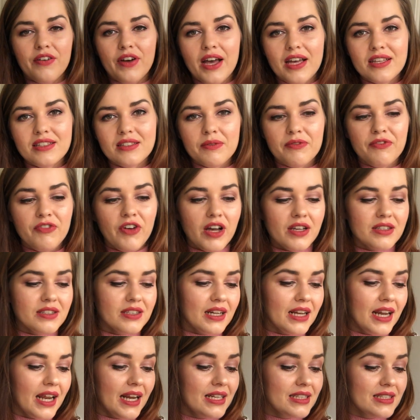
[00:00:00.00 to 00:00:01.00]
As far as a
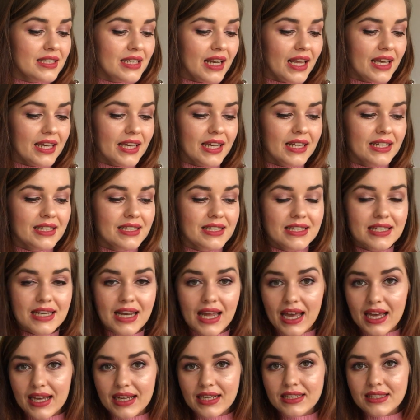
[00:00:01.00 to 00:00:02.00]
cleanser, like it's
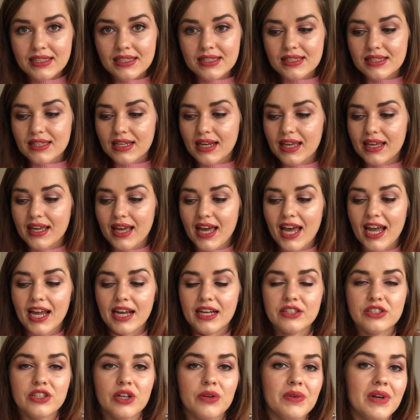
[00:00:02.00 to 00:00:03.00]
nice. Like
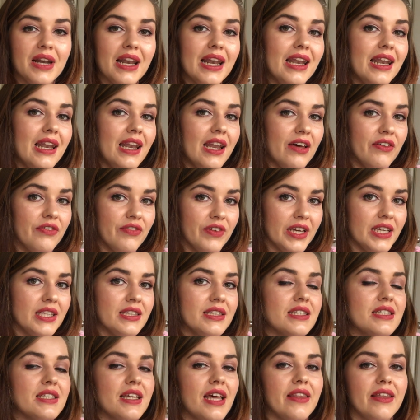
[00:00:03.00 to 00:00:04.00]
I don't love it.
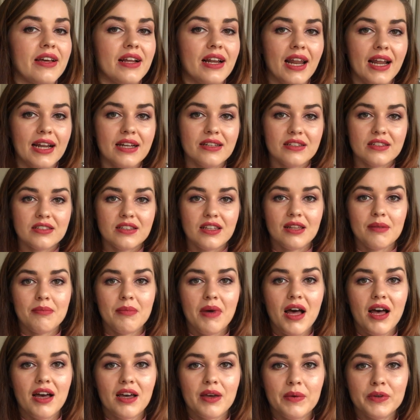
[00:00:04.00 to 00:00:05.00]
There's other cleansers on the
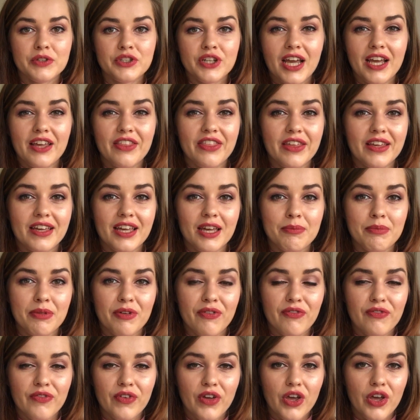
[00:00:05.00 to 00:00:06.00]
market which I think I
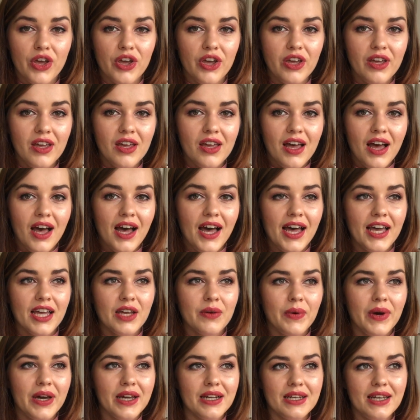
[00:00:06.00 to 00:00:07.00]
prefer. I
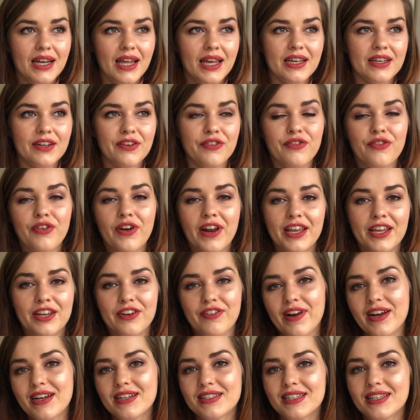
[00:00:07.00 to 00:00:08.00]
quite like a
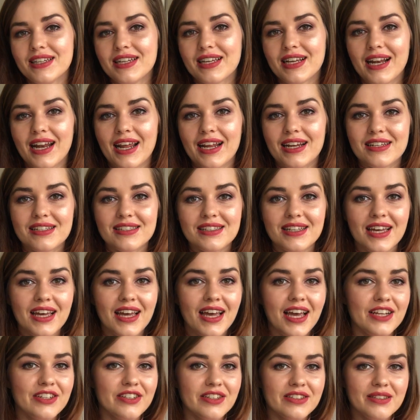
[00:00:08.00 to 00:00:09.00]
fragrance in a cleanser.
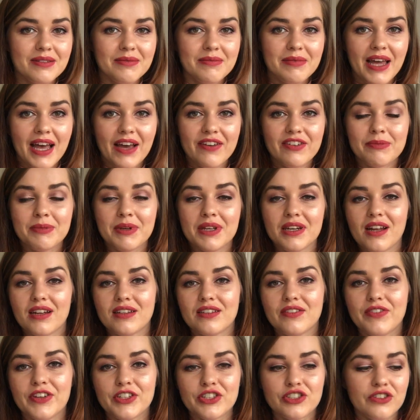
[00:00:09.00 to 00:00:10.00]
It doesn't have to be an
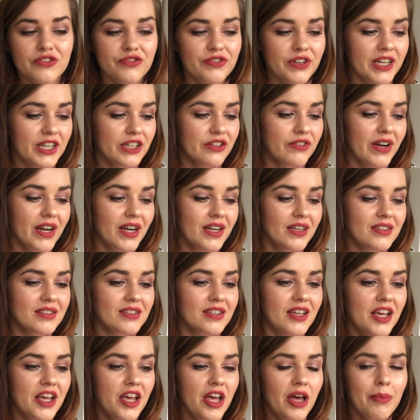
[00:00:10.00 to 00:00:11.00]
artificial
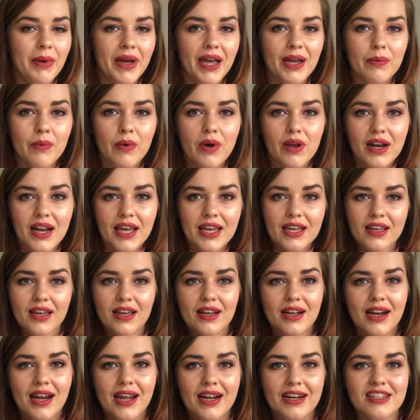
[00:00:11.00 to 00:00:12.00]
fragrance, but I want like
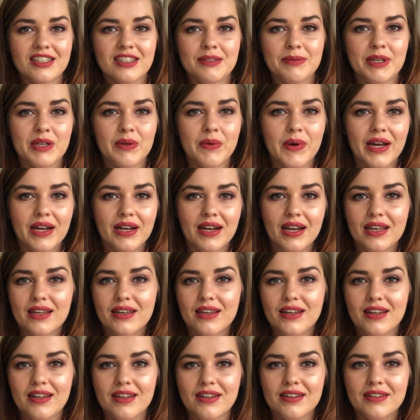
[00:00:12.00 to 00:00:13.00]
a cleanser to be quite
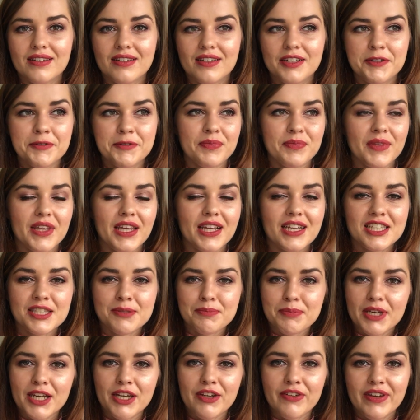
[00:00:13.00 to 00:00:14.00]
like a
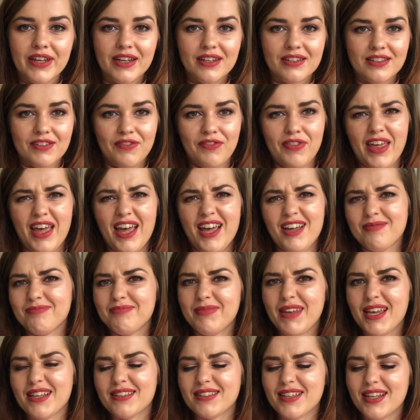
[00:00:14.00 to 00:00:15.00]
experience, if that
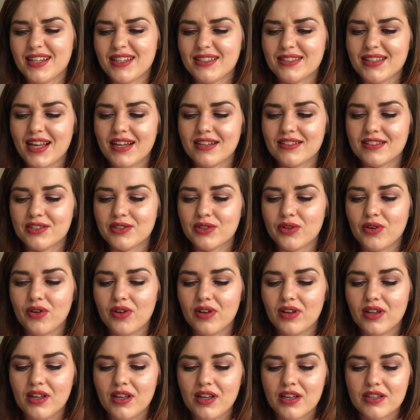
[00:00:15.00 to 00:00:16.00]
makes any sense at
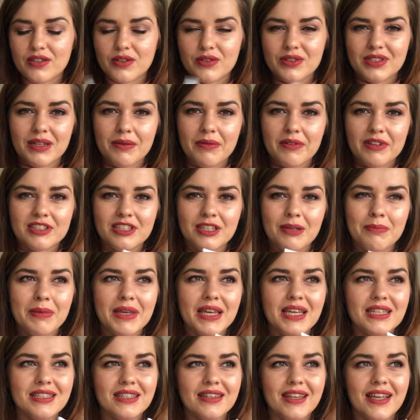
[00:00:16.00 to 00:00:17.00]
all. So to
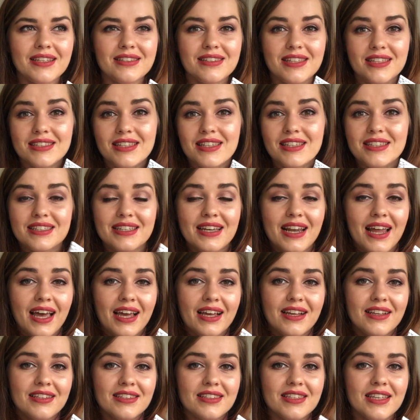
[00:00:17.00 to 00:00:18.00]
me, this is
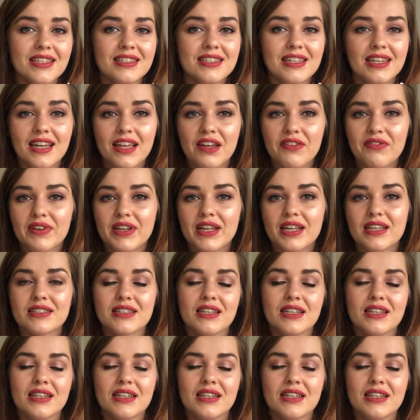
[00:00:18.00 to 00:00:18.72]
nice. It's lovely.